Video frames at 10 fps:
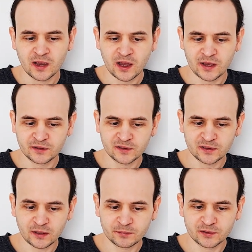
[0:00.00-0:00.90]
and this
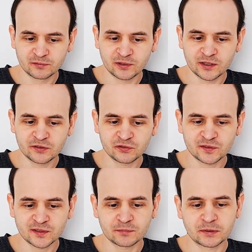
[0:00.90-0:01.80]
hub is really
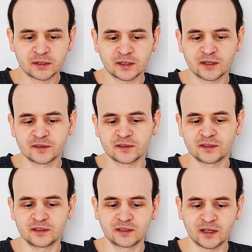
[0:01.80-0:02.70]
interesting because
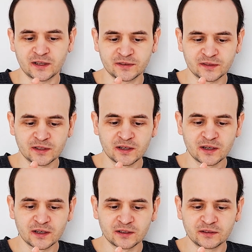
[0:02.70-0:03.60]
it has
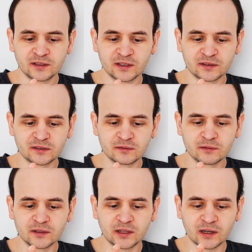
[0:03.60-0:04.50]
the
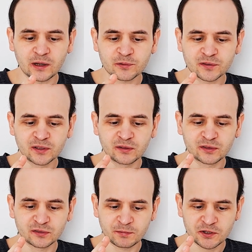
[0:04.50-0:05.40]
it allows the
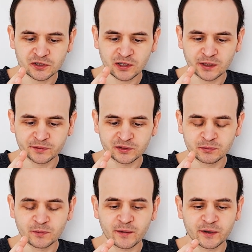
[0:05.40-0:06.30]
suspension arms to
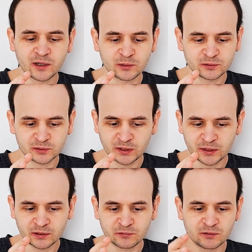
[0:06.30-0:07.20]
be very close
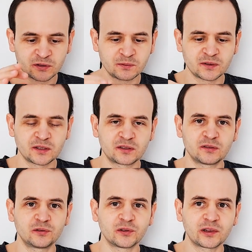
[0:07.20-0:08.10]
together, which means that you
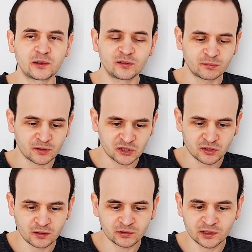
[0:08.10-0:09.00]
don't lose much
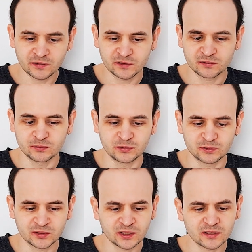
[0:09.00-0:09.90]
ground clearance when
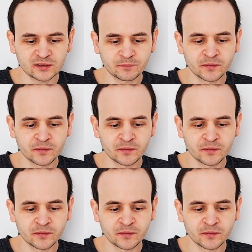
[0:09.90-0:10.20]
using it.